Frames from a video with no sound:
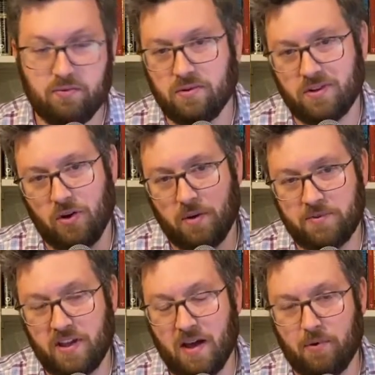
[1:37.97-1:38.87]
go up to
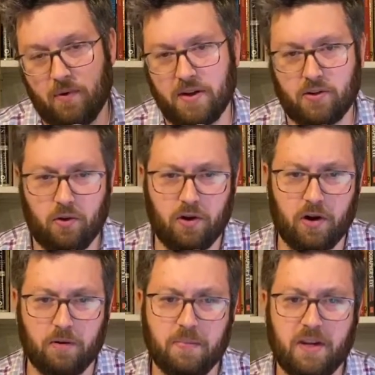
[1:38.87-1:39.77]
the upper right
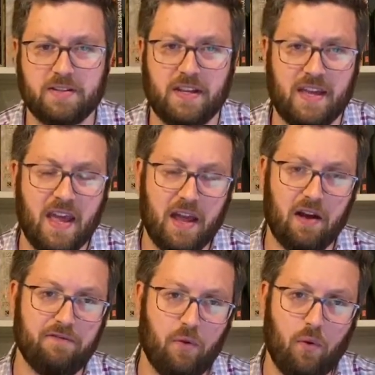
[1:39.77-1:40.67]
corner because they can't
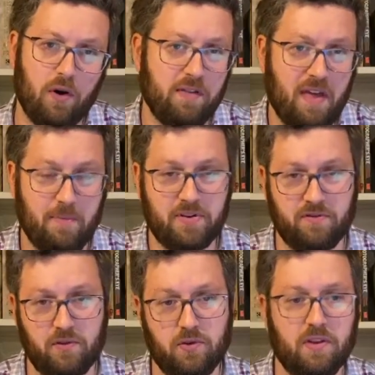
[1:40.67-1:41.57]
afford that much
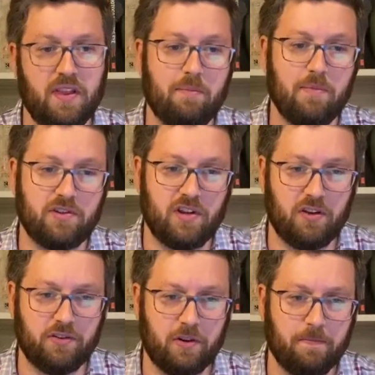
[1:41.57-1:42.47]
food and that much
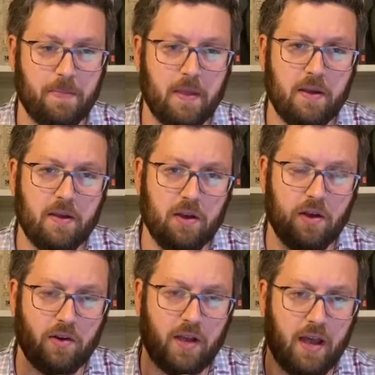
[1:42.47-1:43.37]
shelter.
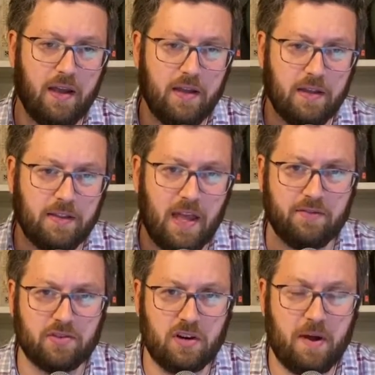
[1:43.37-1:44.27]
Okay. They have a
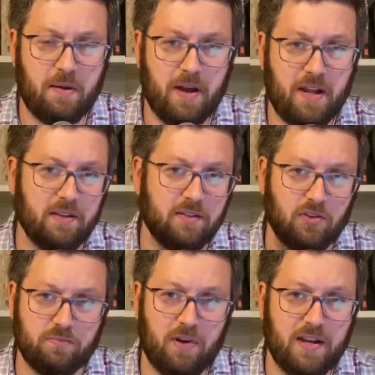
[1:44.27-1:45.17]
certain amount of money, there's
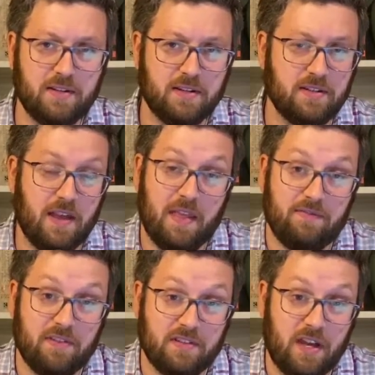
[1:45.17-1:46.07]
prices, and they have to
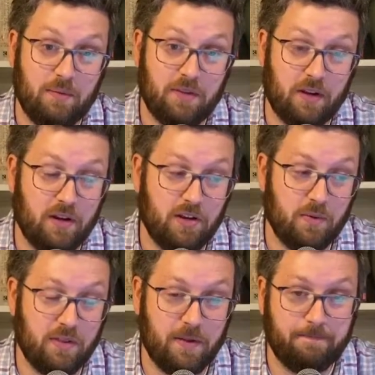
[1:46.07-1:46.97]
decide what they're going to do
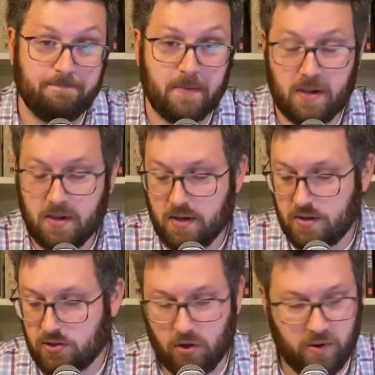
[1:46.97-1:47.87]
with it.
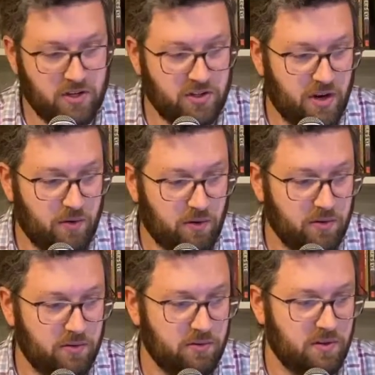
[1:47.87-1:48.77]
So, in general,
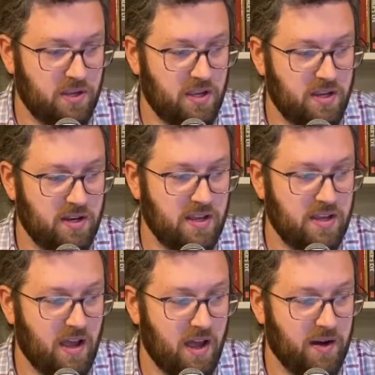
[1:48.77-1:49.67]
in
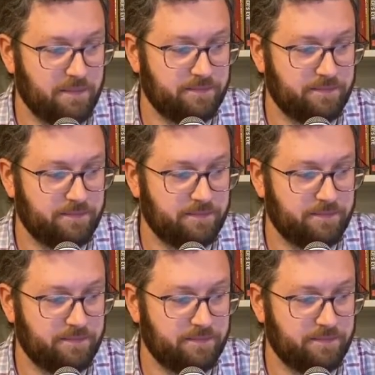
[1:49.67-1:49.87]
econ,